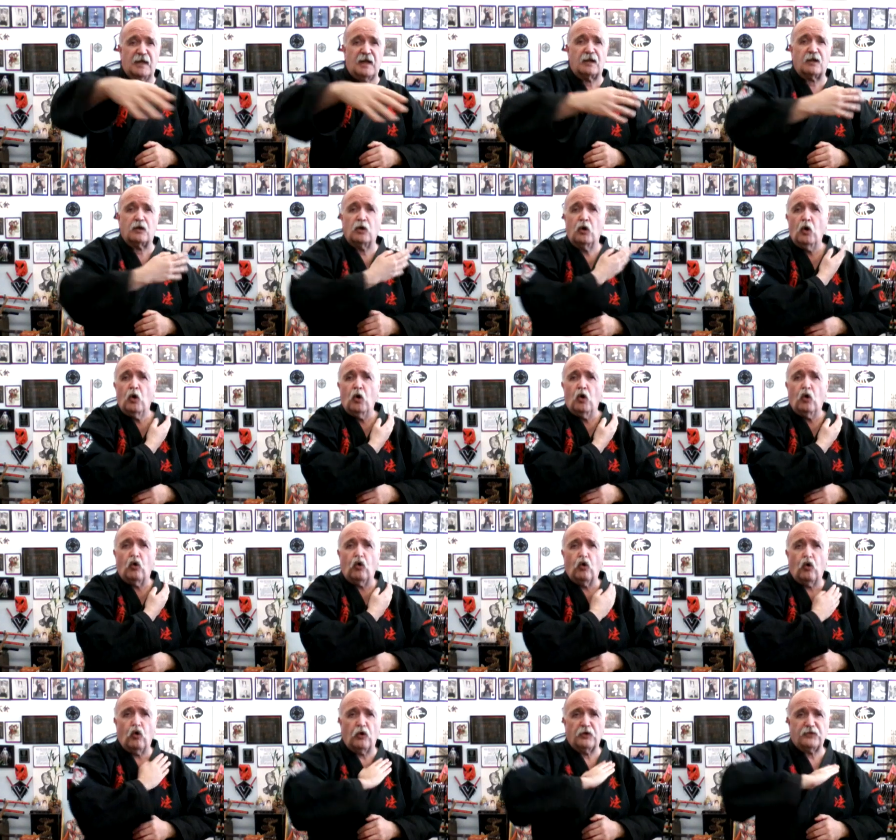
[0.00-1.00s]
the neck
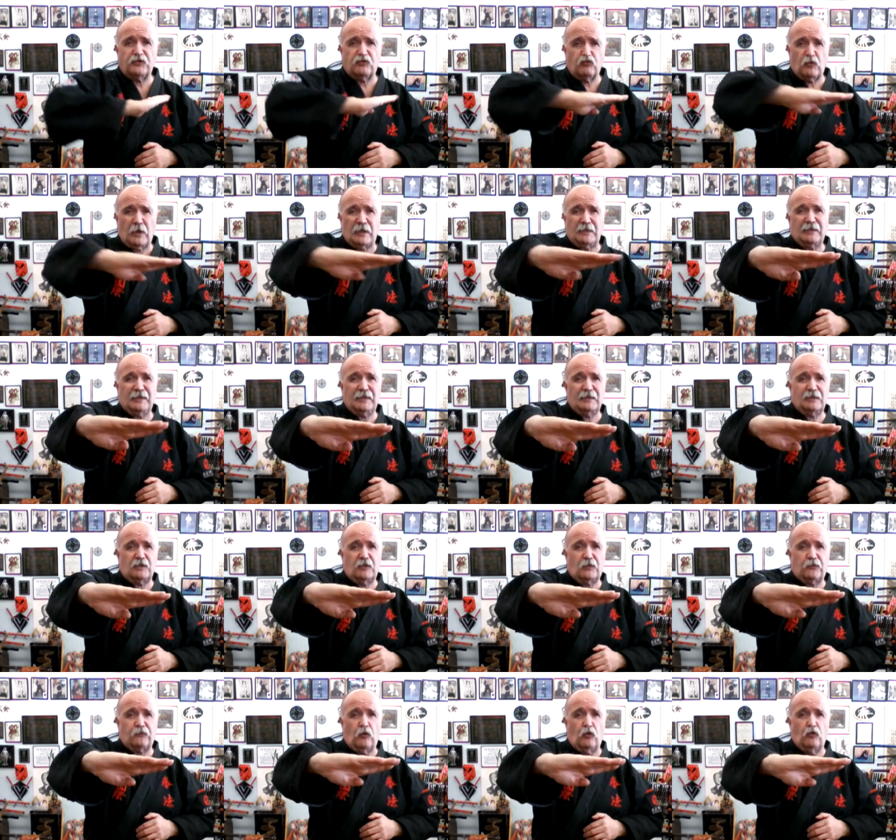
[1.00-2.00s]
or directly into
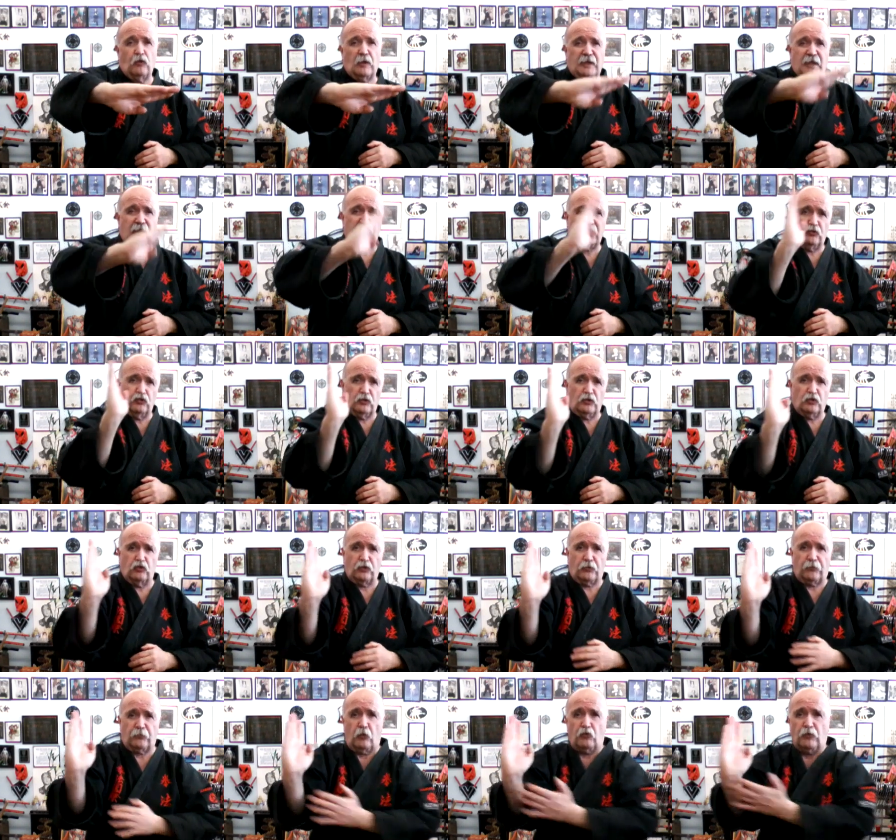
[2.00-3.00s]
the throat. Again, in order
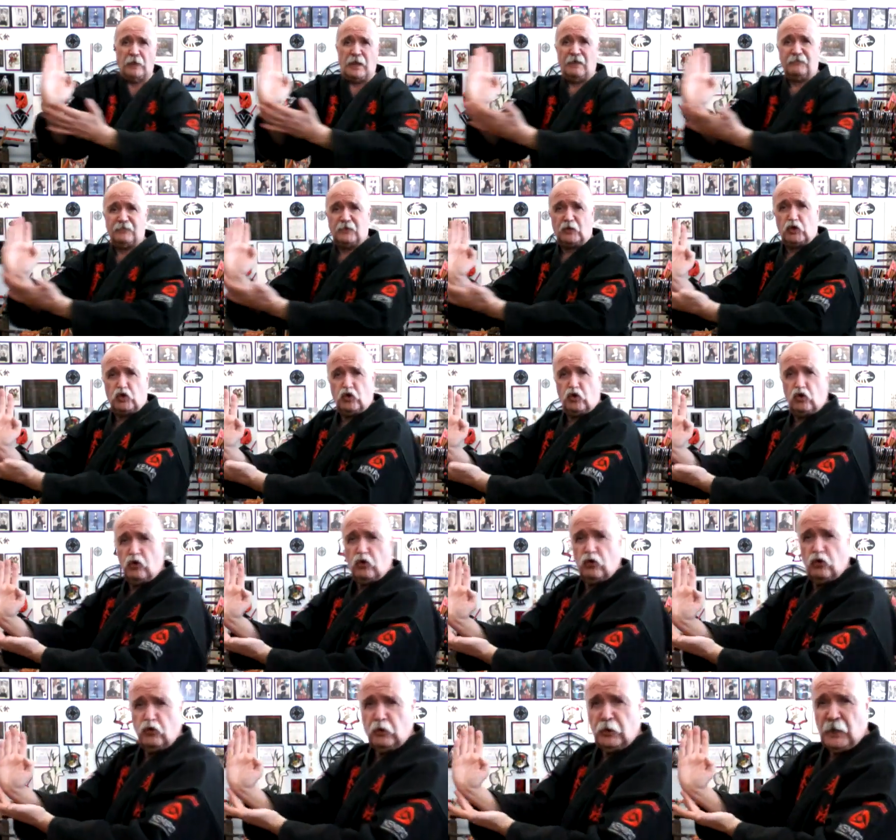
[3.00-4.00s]
to throat, we have to
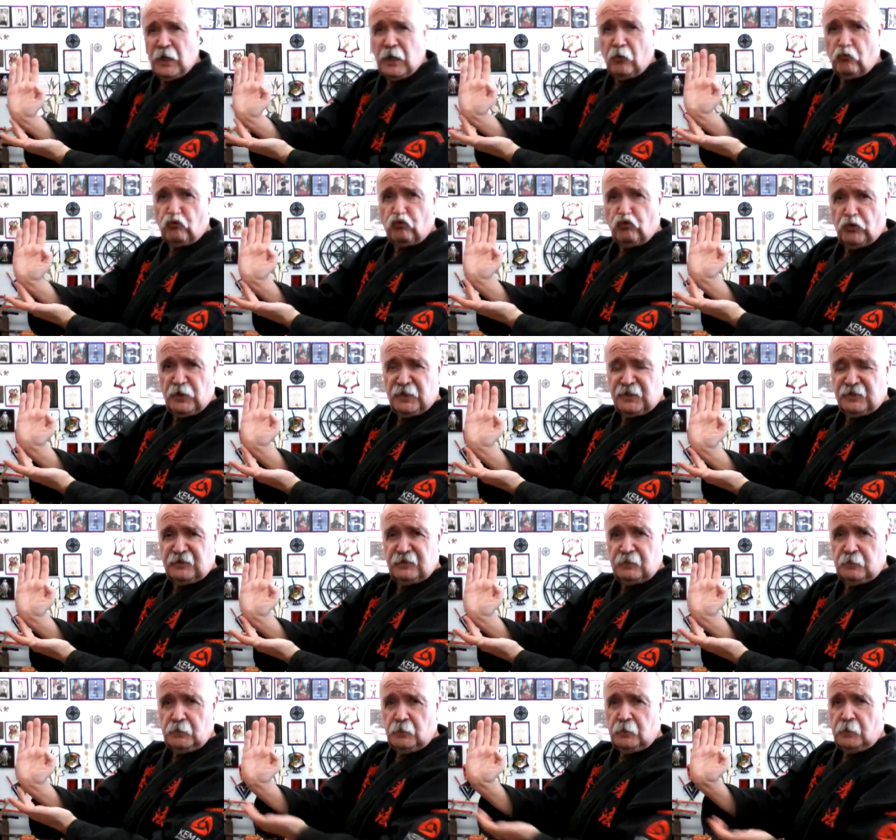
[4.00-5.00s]
curl our
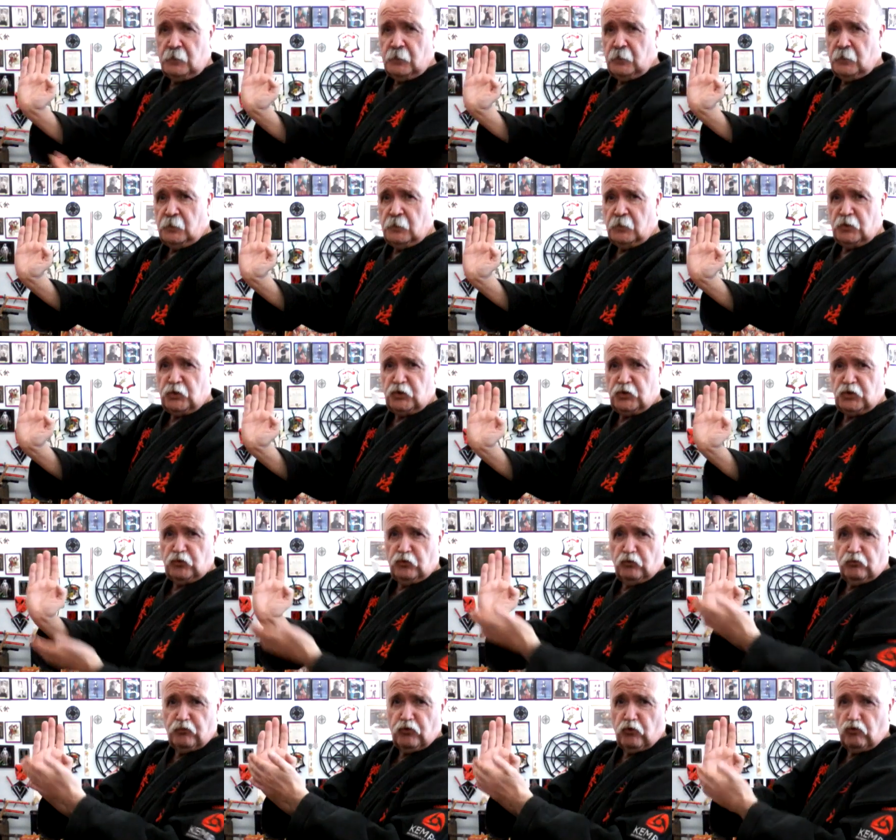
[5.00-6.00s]
wrist
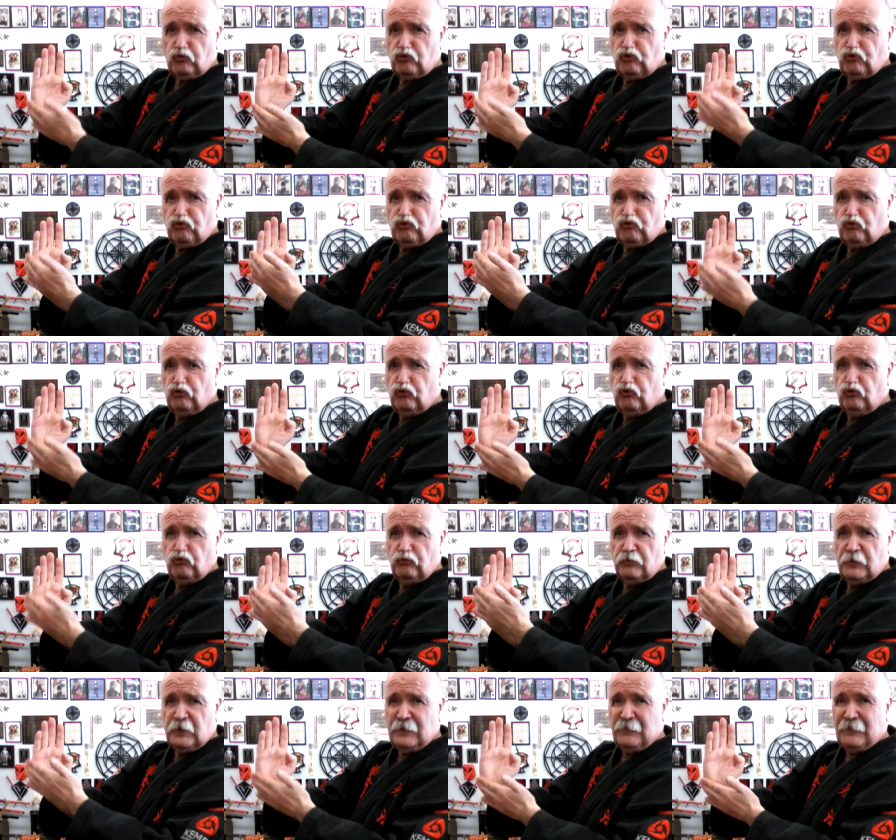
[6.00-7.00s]
to
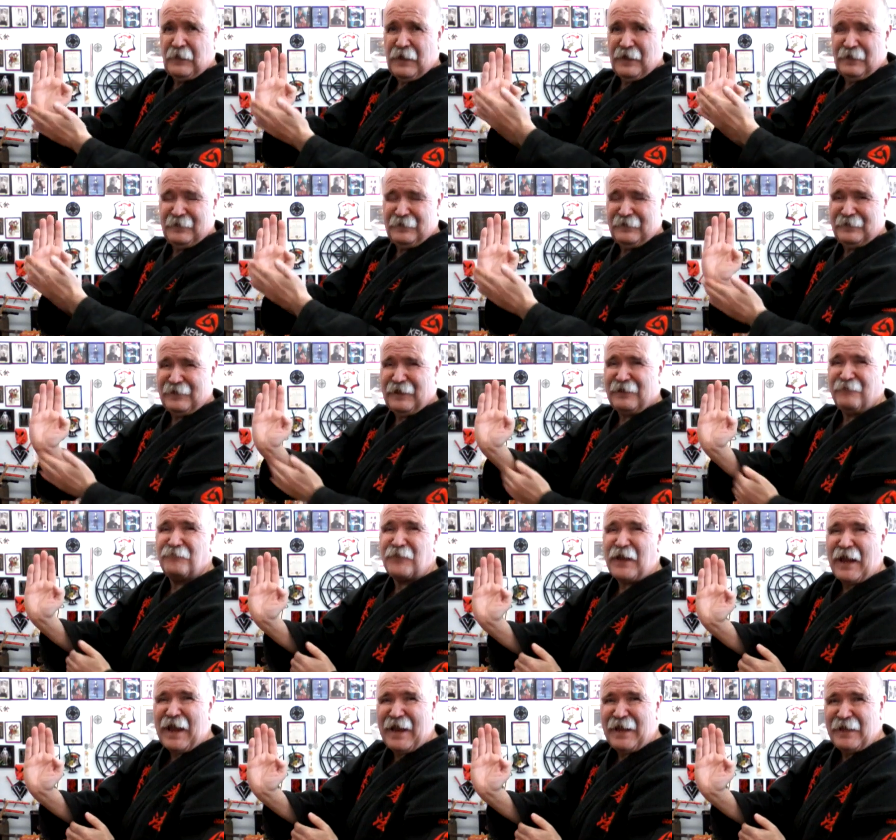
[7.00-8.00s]
protrude that
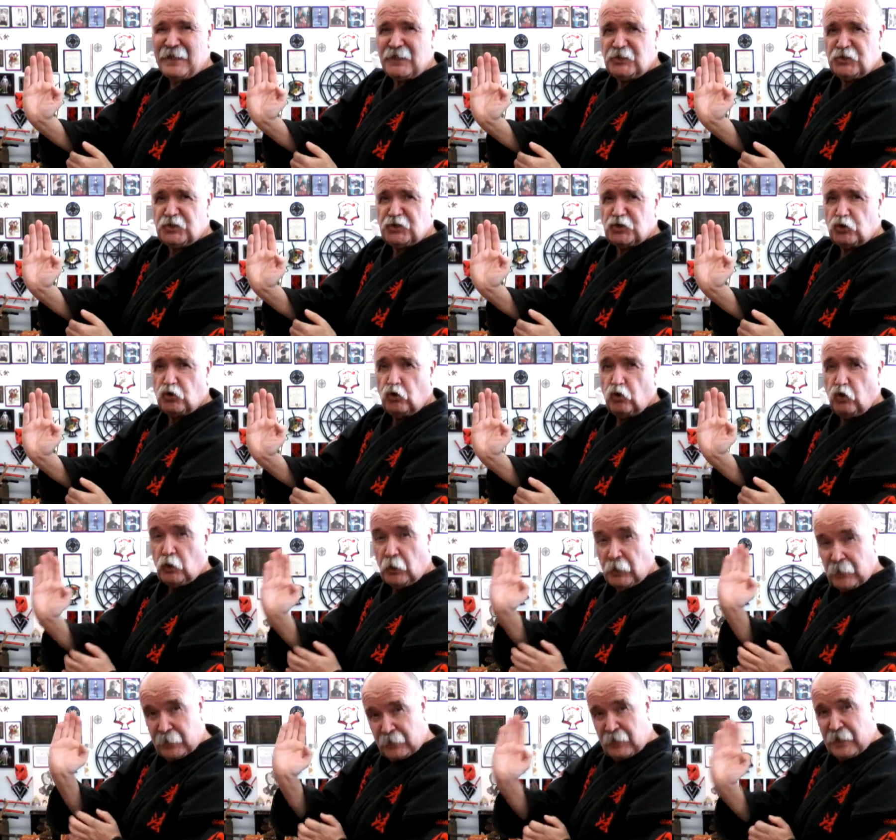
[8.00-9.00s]
knife edge
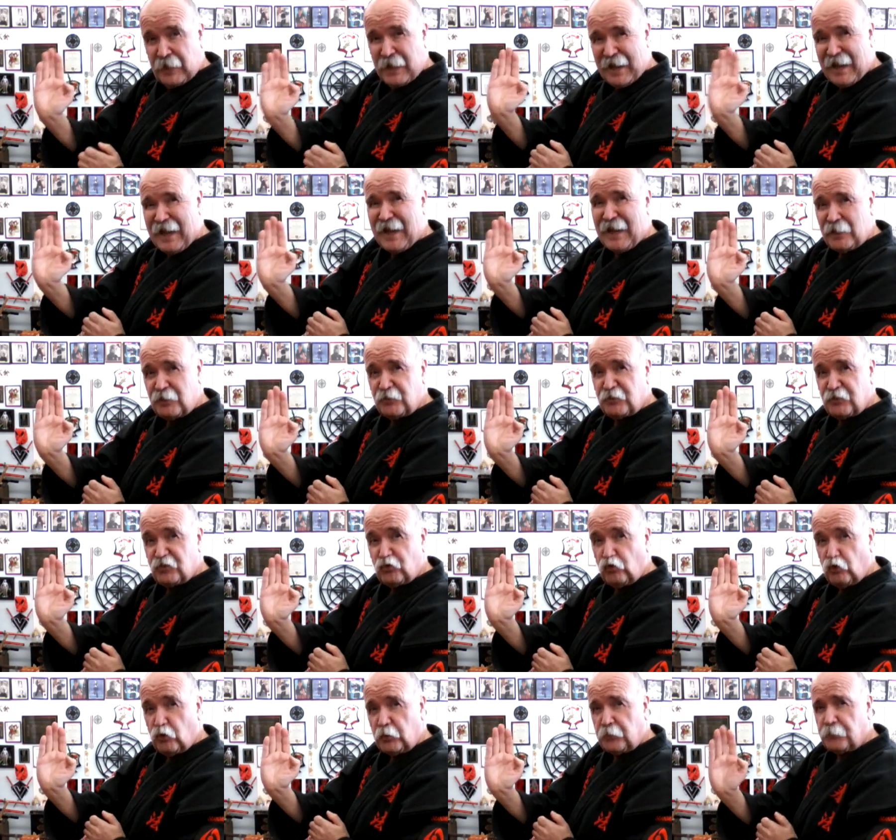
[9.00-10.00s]
or hand
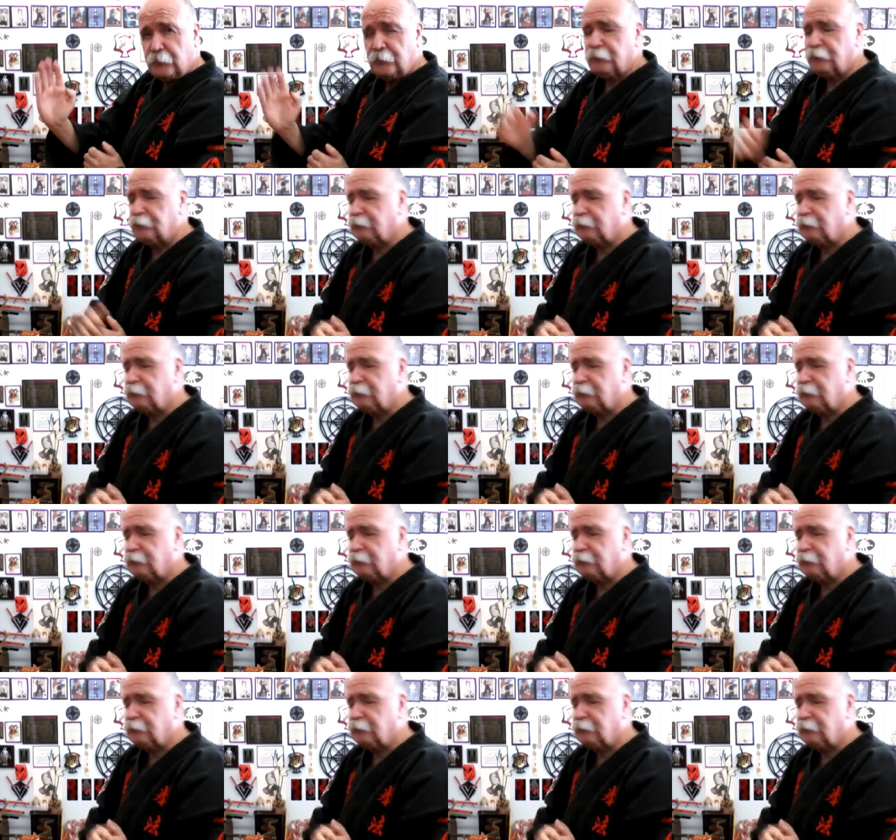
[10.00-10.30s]
sword.